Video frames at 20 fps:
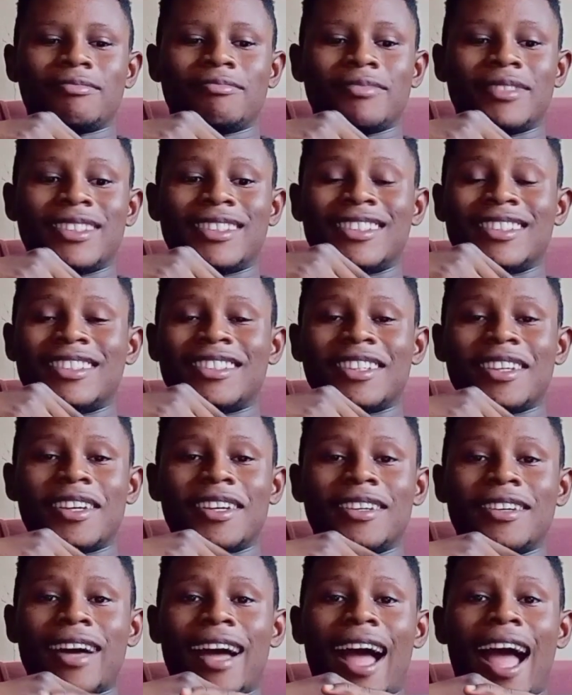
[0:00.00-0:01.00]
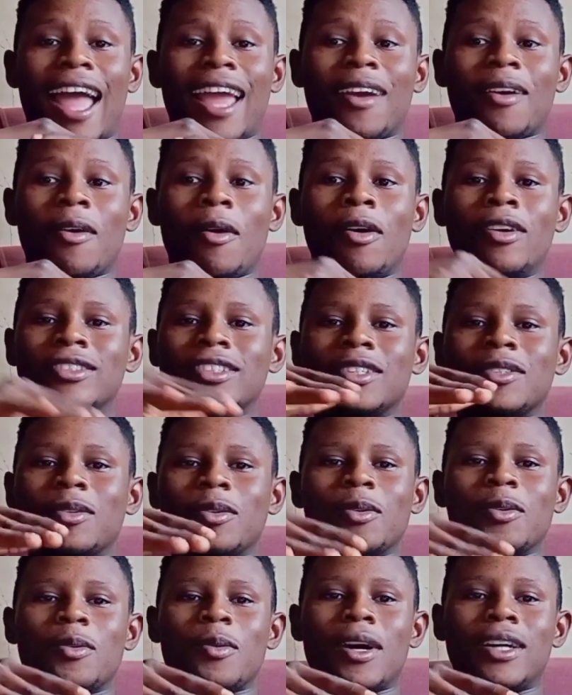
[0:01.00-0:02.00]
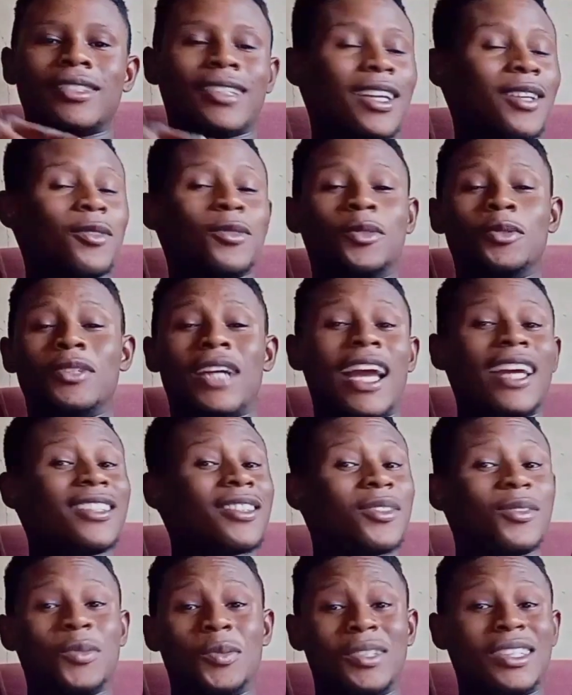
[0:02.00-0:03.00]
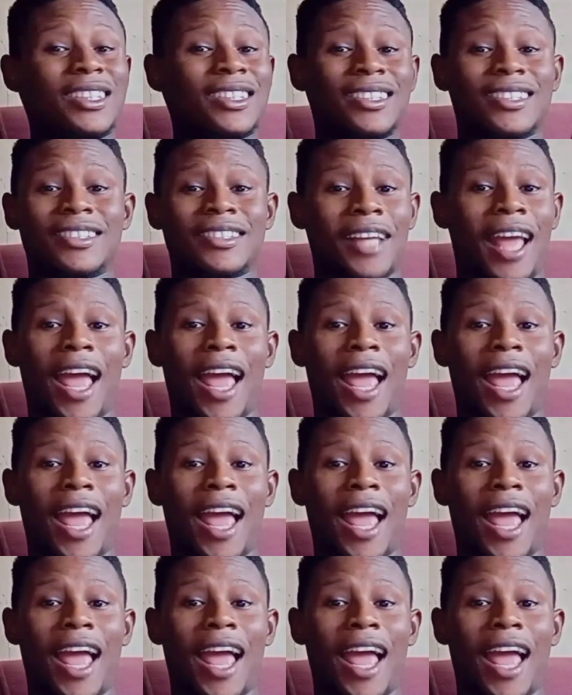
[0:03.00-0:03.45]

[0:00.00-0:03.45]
It is a iconic logo, and I know you guys know this.